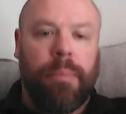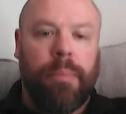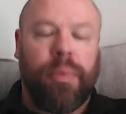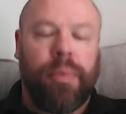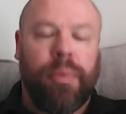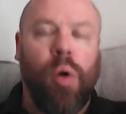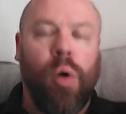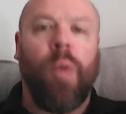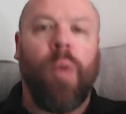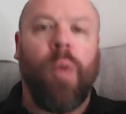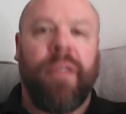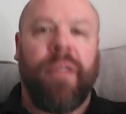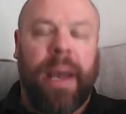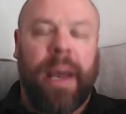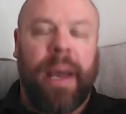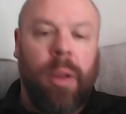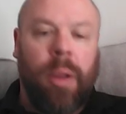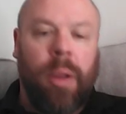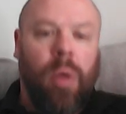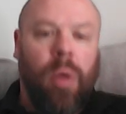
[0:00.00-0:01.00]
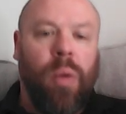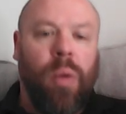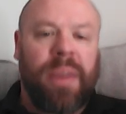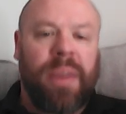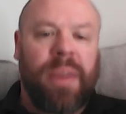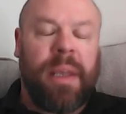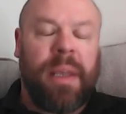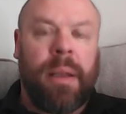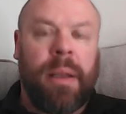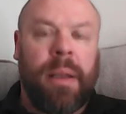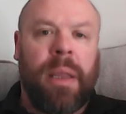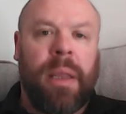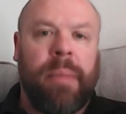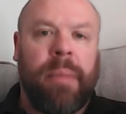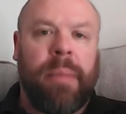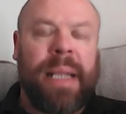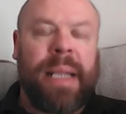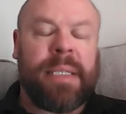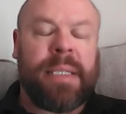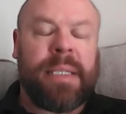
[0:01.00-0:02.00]
profile within the
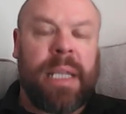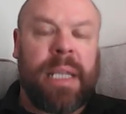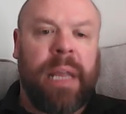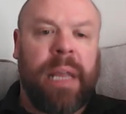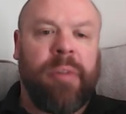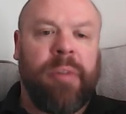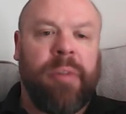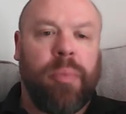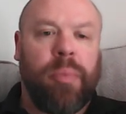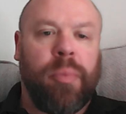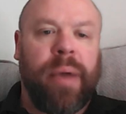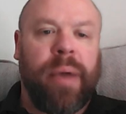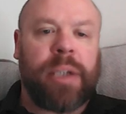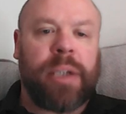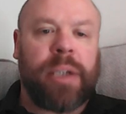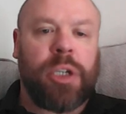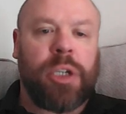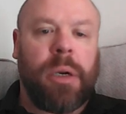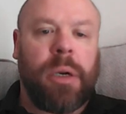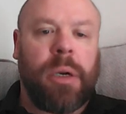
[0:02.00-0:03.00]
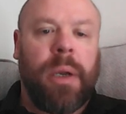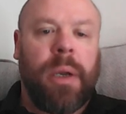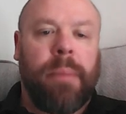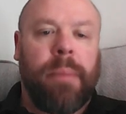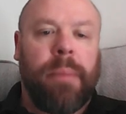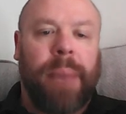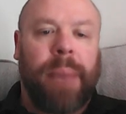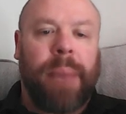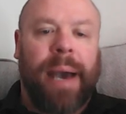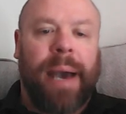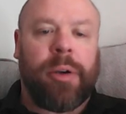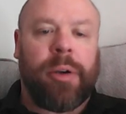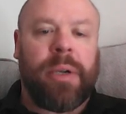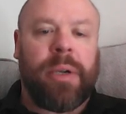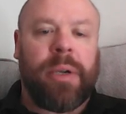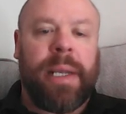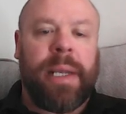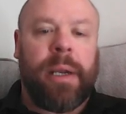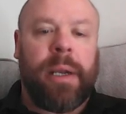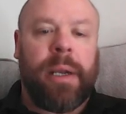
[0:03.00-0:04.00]
mean sea level pressure pattern
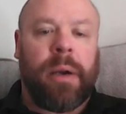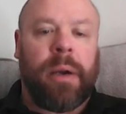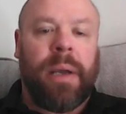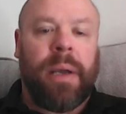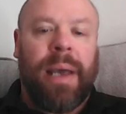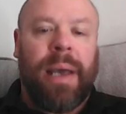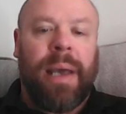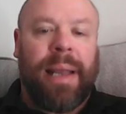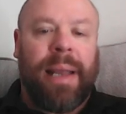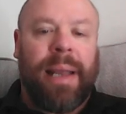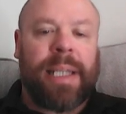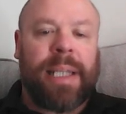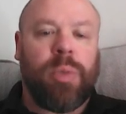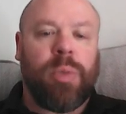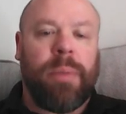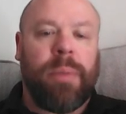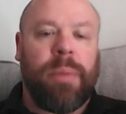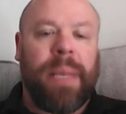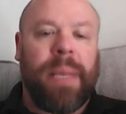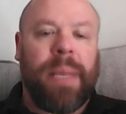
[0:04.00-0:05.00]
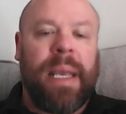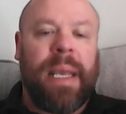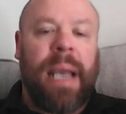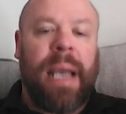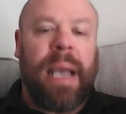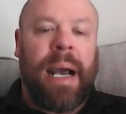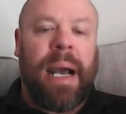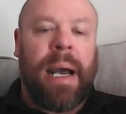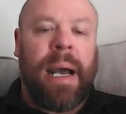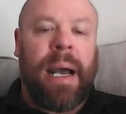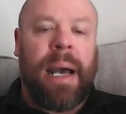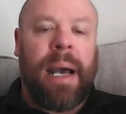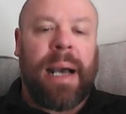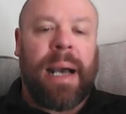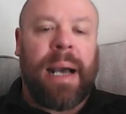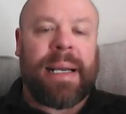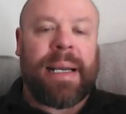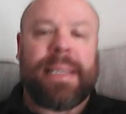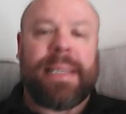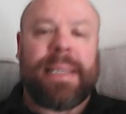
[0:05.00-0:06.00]
here. And this would be a,
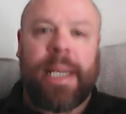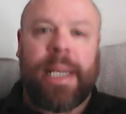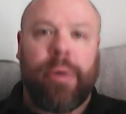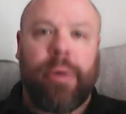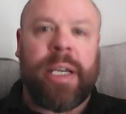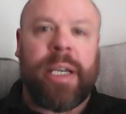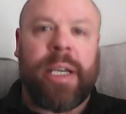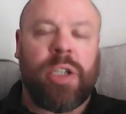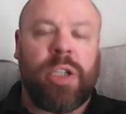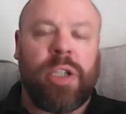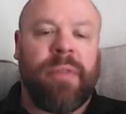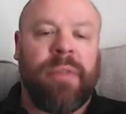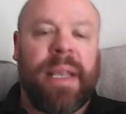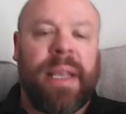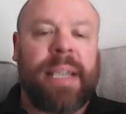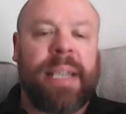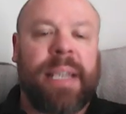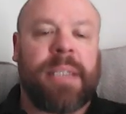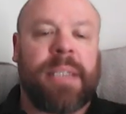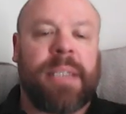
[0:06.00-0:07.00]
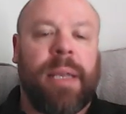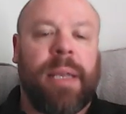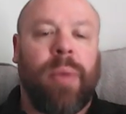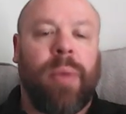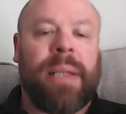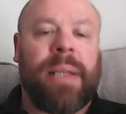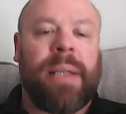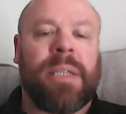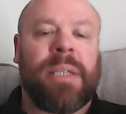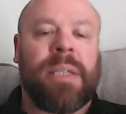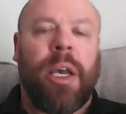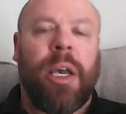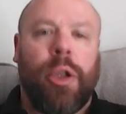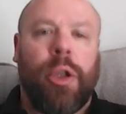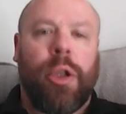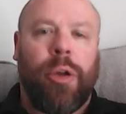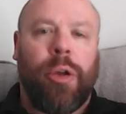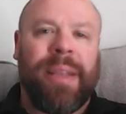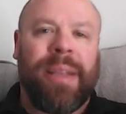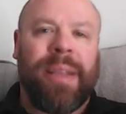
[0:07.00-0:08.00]
a continuation of the easterly winds.
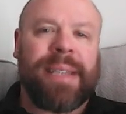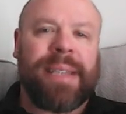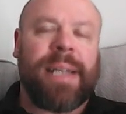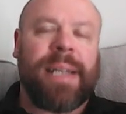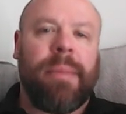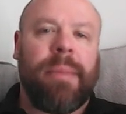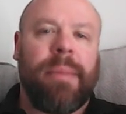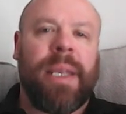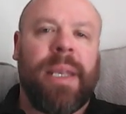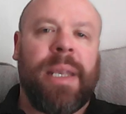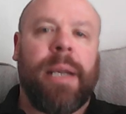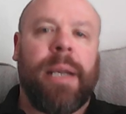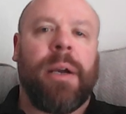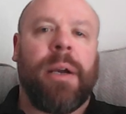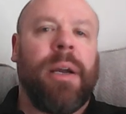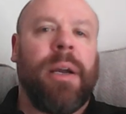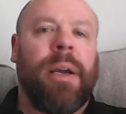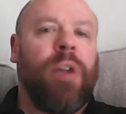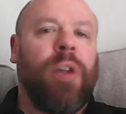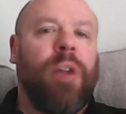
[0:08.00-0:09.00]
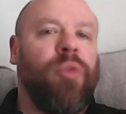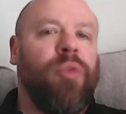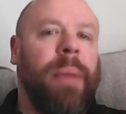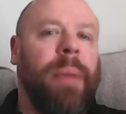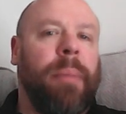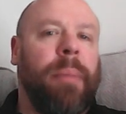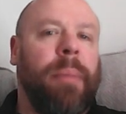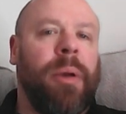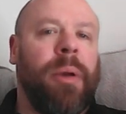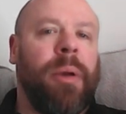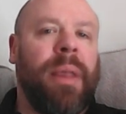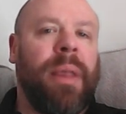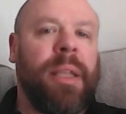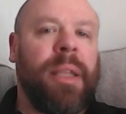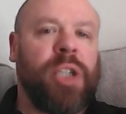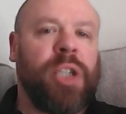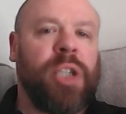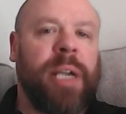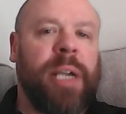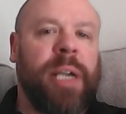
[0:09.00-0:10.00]
Now, this time of the year, remember that the
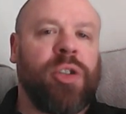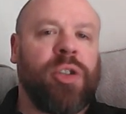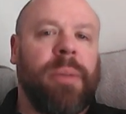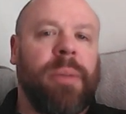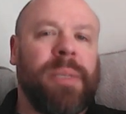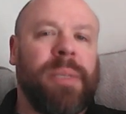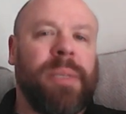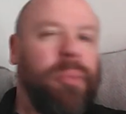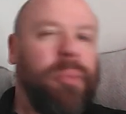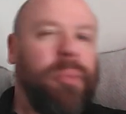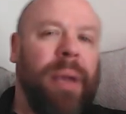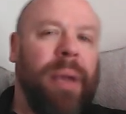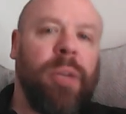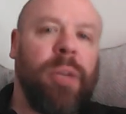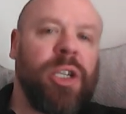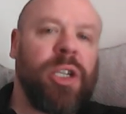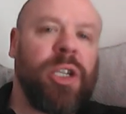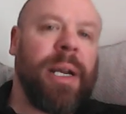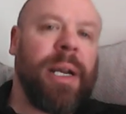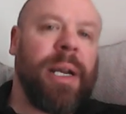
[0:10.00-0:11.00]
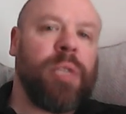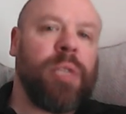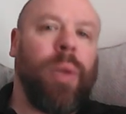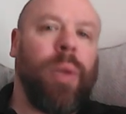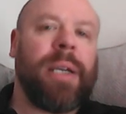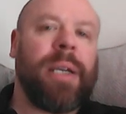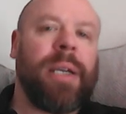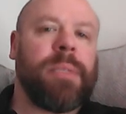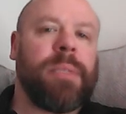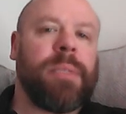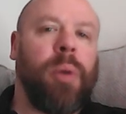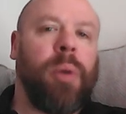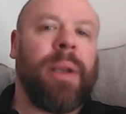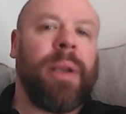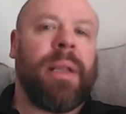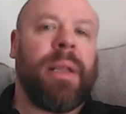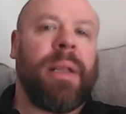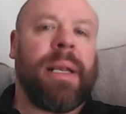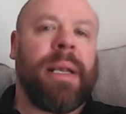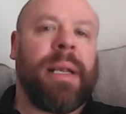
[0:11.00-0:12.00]
jet stream is pretty much at its weakest point
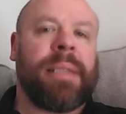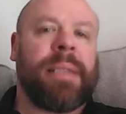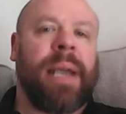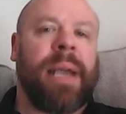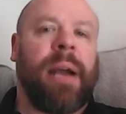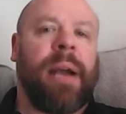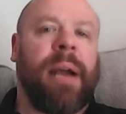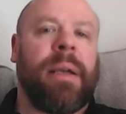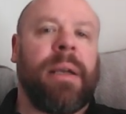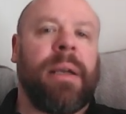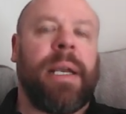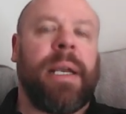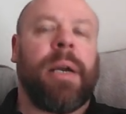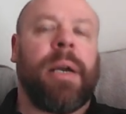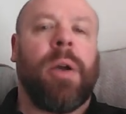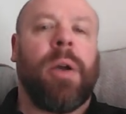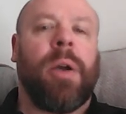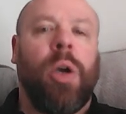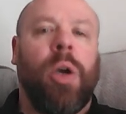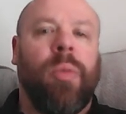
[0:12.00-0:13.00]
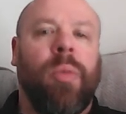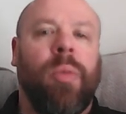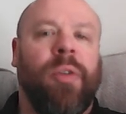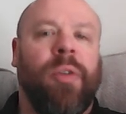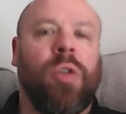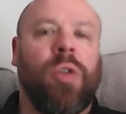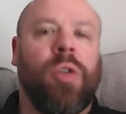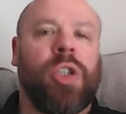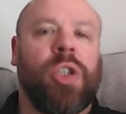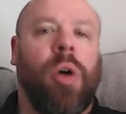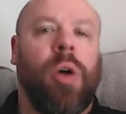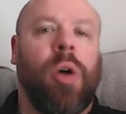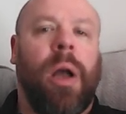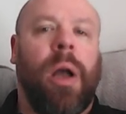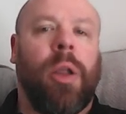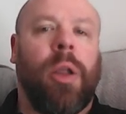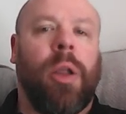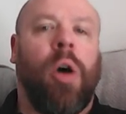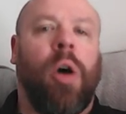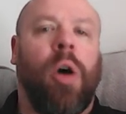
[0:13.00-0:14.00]
in the entire year. We've also got
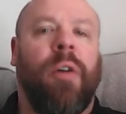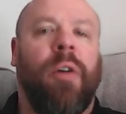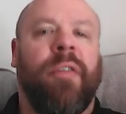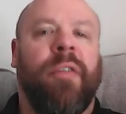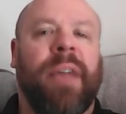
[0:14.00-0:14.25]
a lot of